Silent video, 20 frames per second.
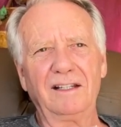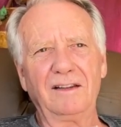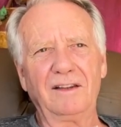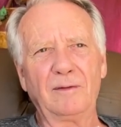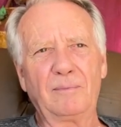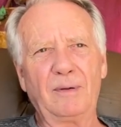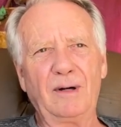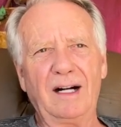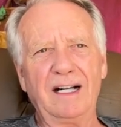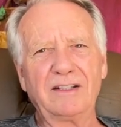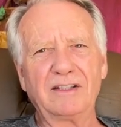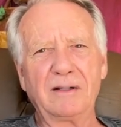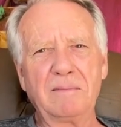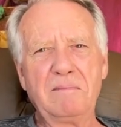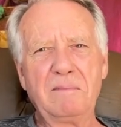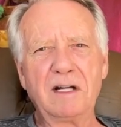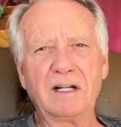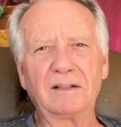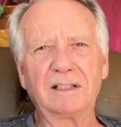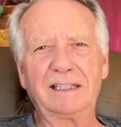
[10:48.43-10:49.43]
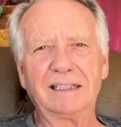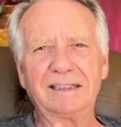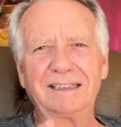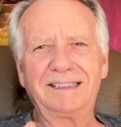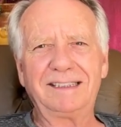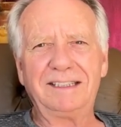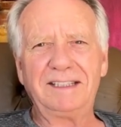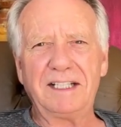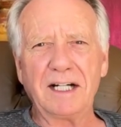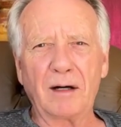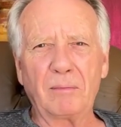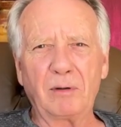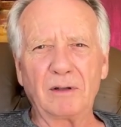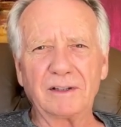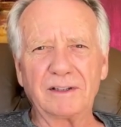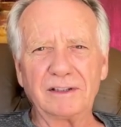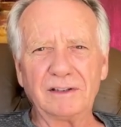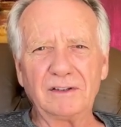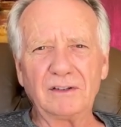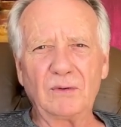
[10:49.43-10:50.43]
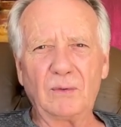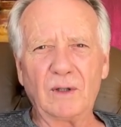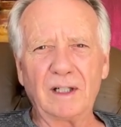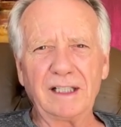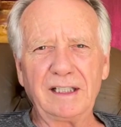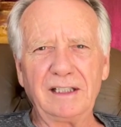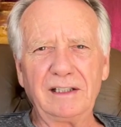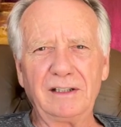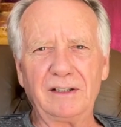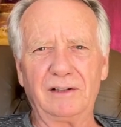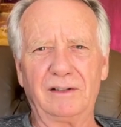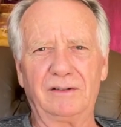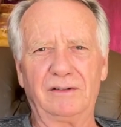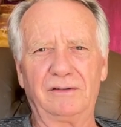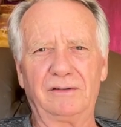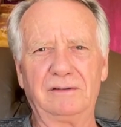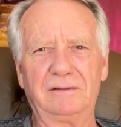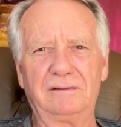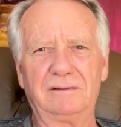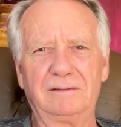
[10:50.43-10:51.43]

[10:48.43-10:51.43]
The price of milk has doubled in 20 years,